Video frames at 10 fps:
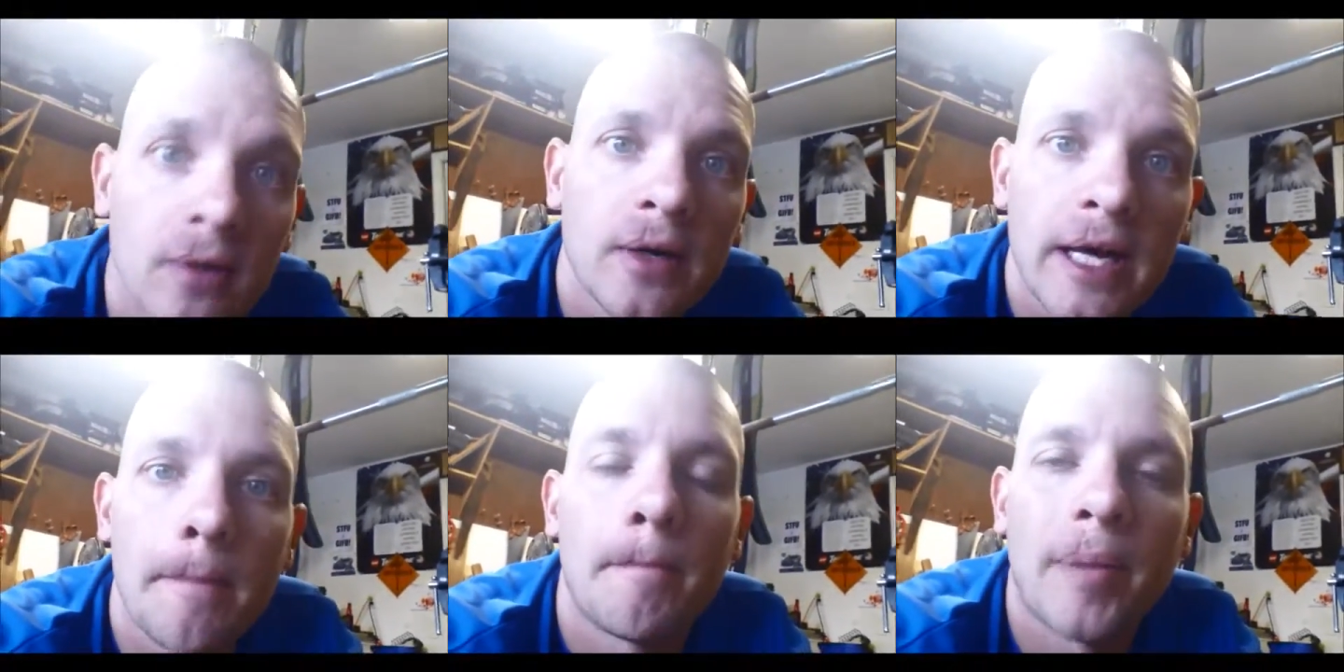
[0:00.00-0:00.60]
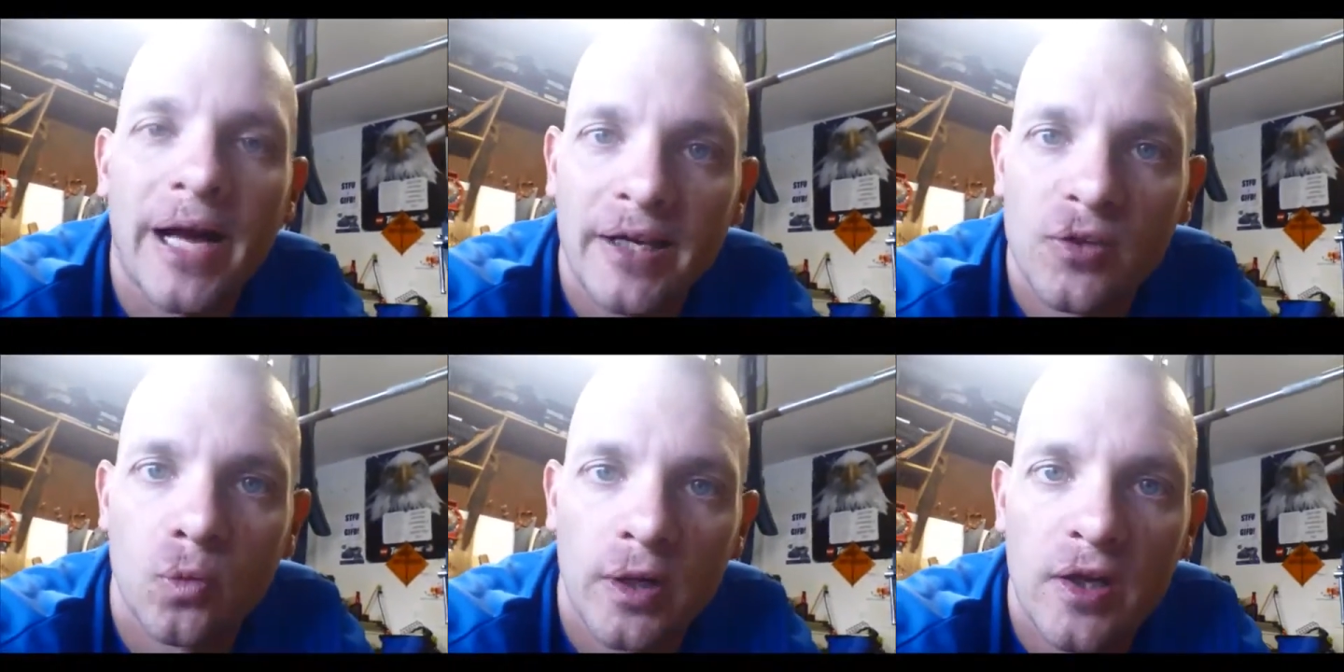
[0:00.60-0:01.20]
Okay, buy
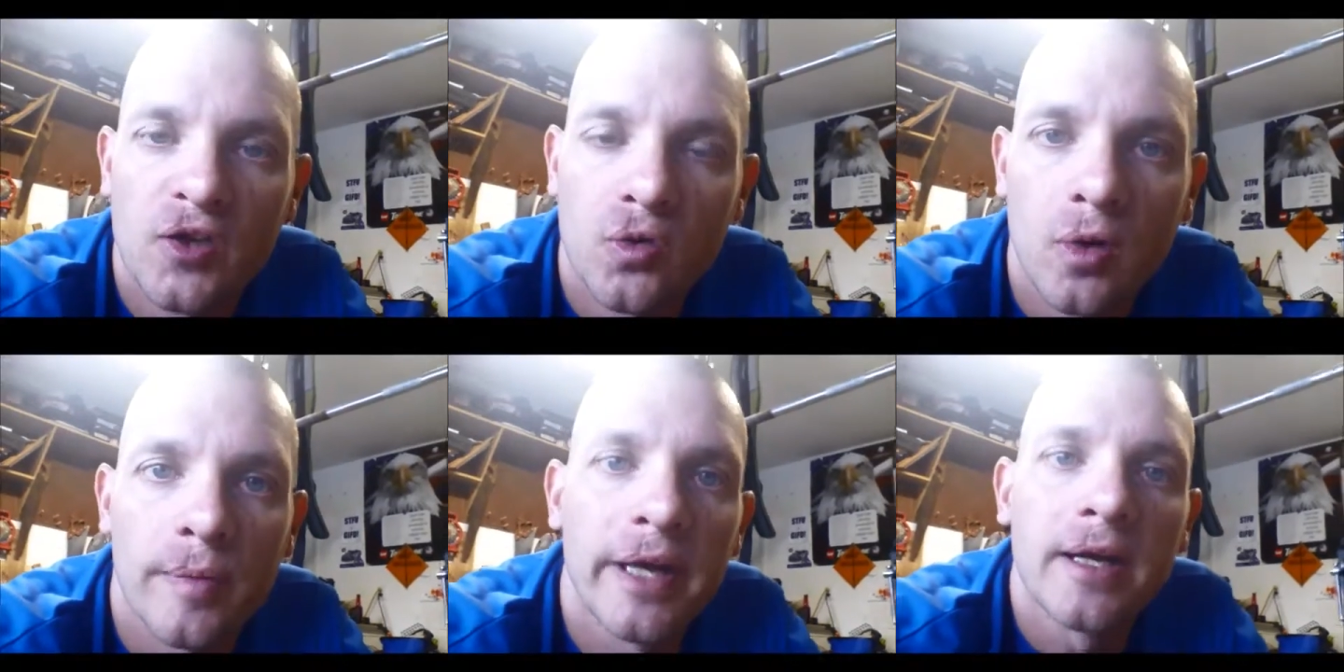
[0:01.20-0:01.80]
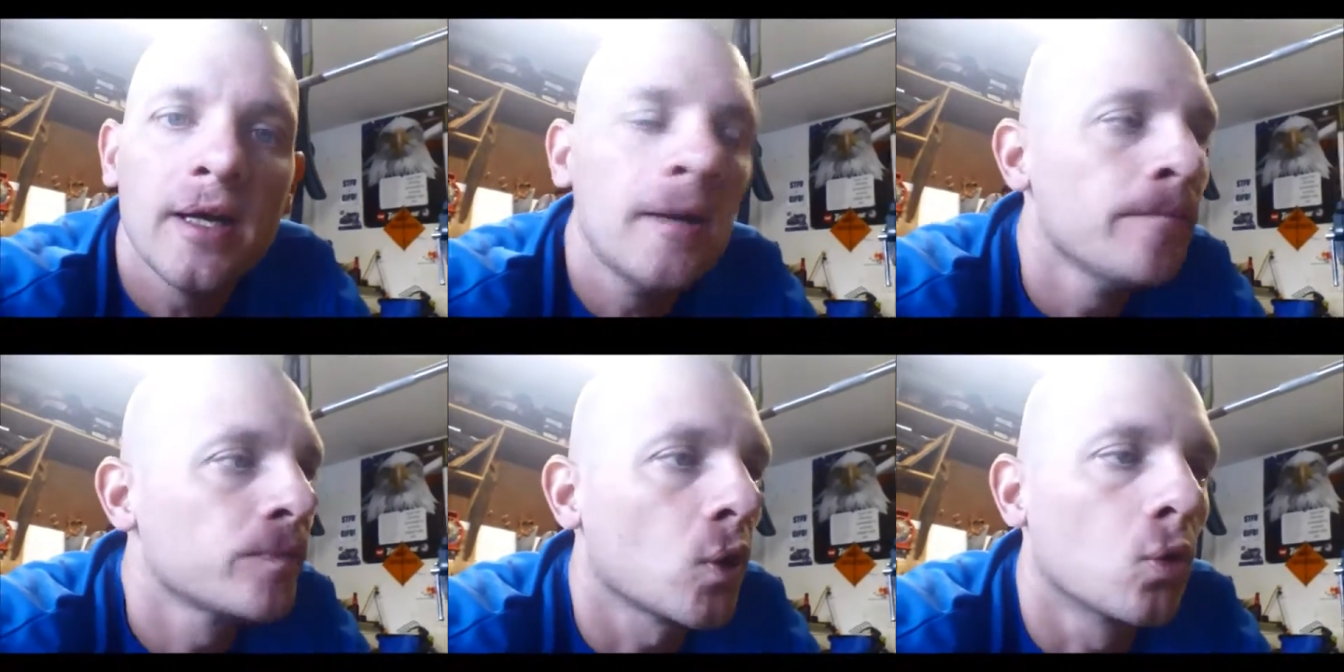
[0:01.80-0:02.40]
one that's store made,
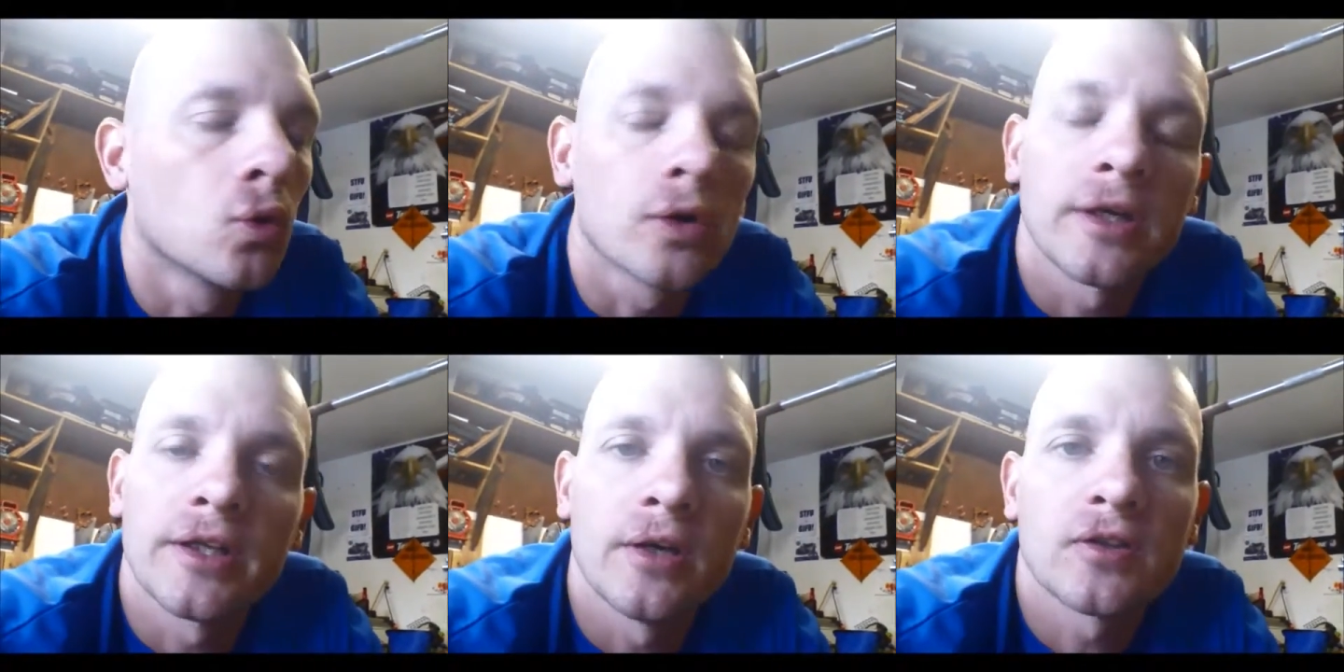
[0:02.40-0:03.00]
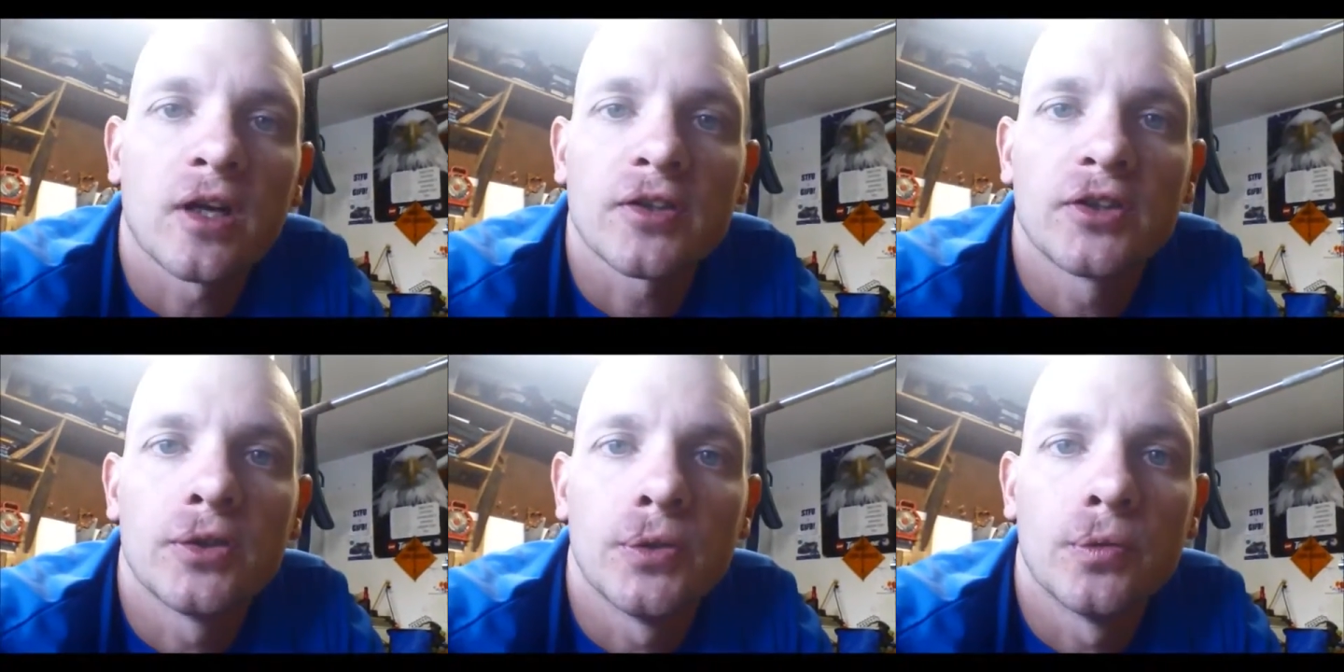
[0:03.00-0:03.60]
or talk
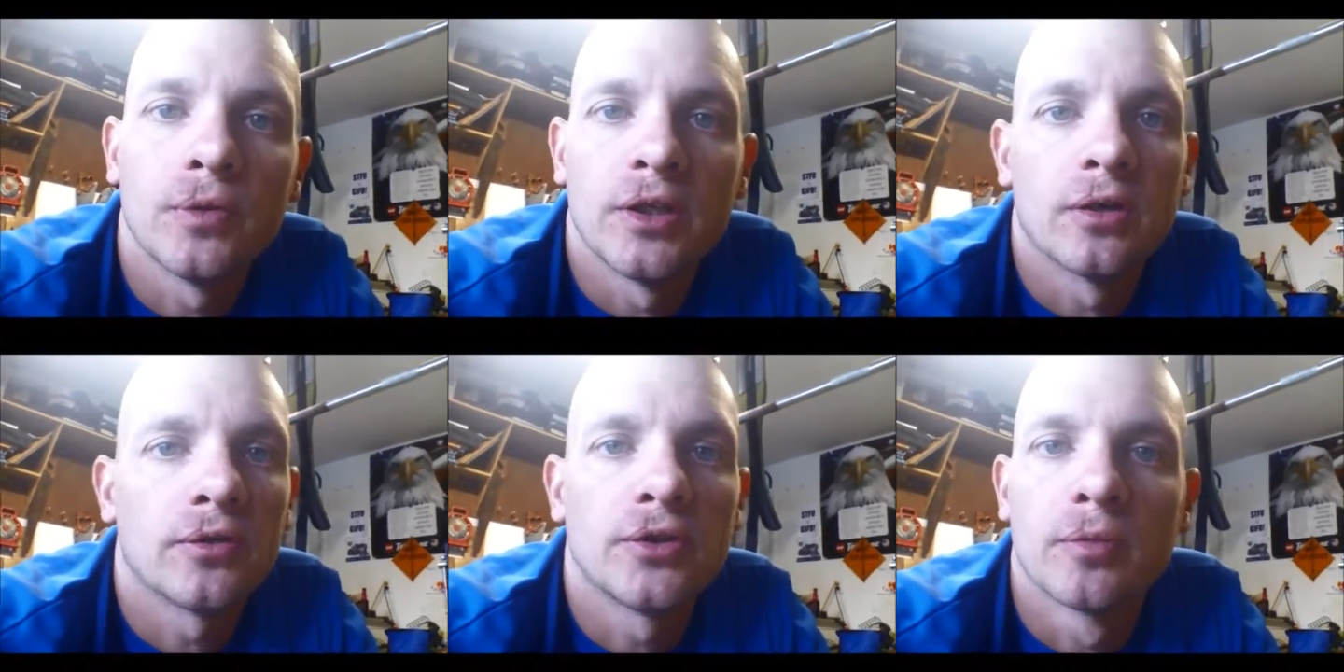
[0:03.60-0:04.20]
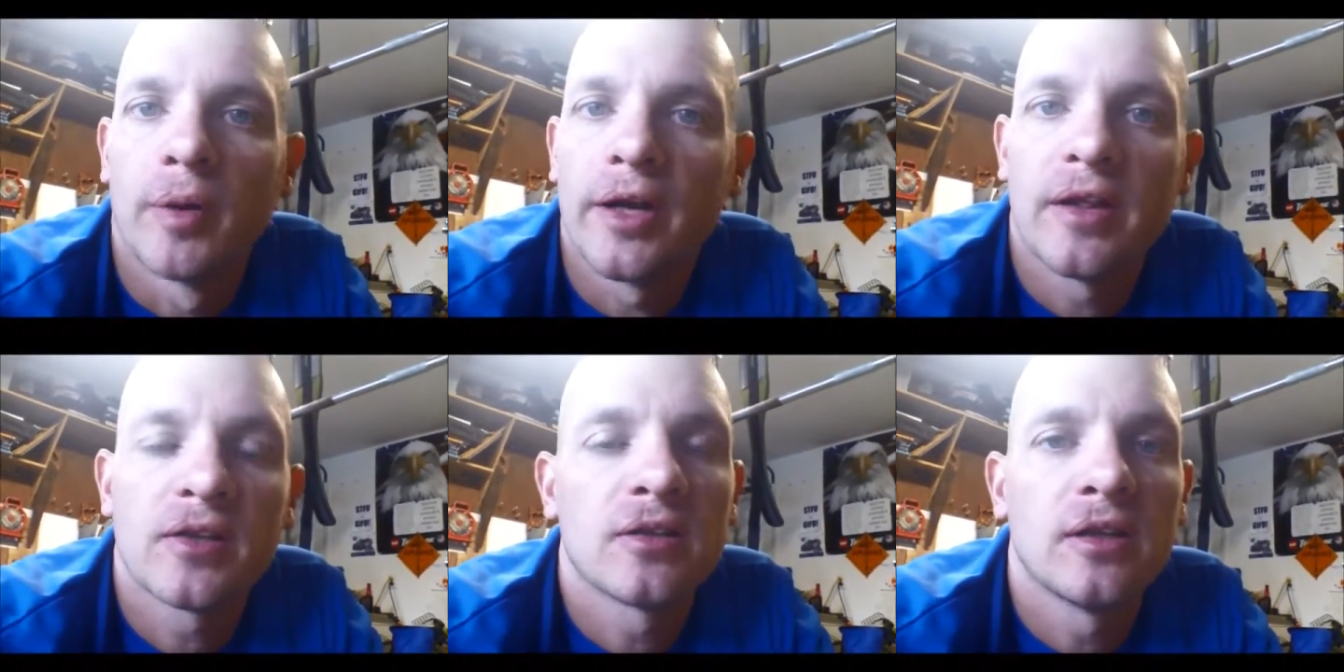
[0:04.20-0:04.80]
to your buddy
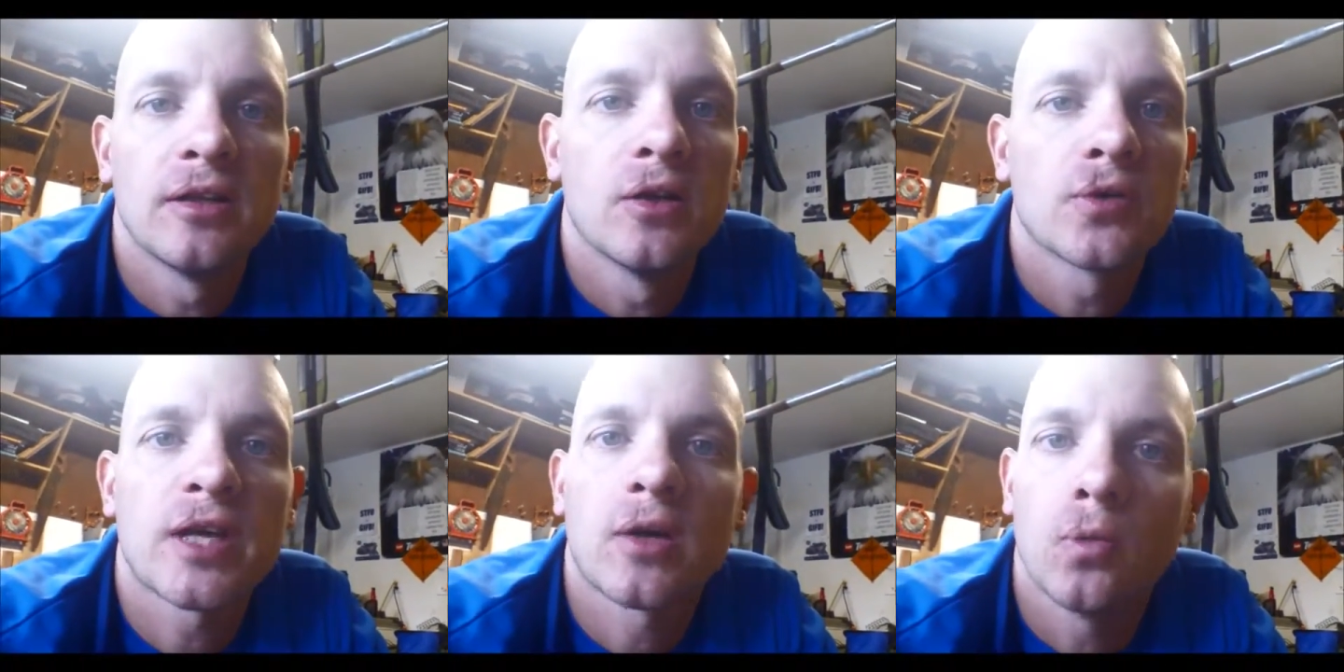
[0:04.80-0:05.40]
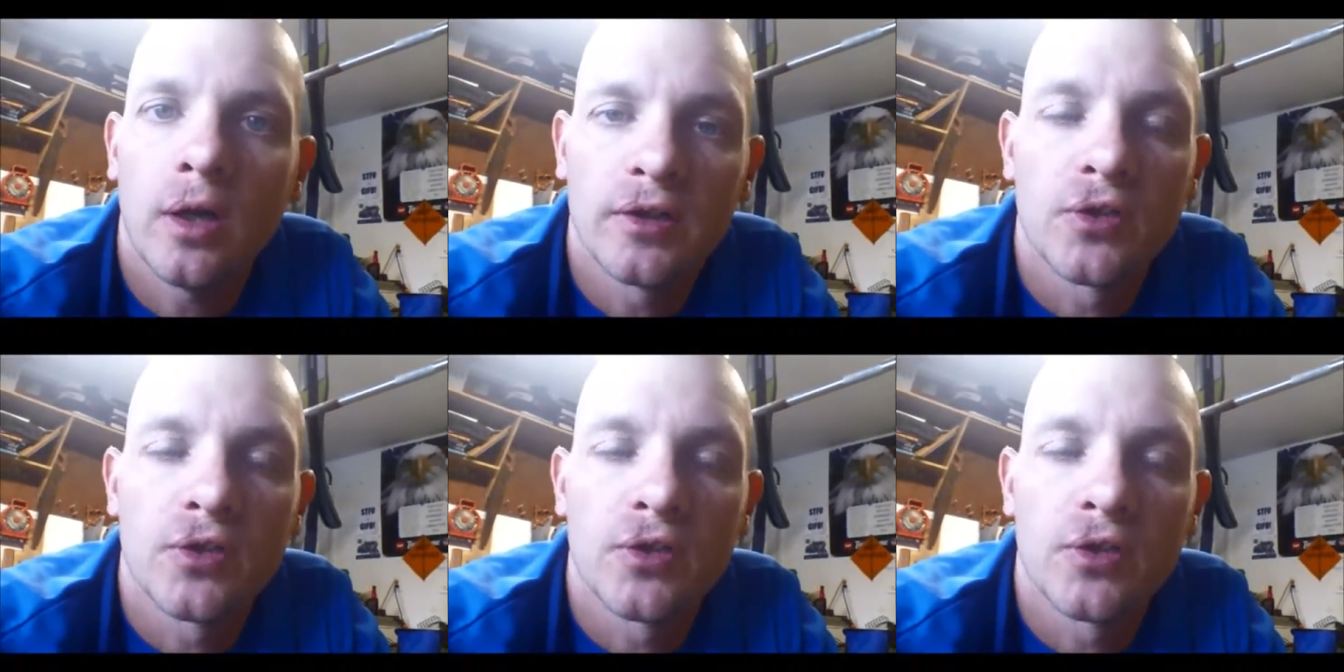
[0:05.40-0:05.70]
that knows how to weld.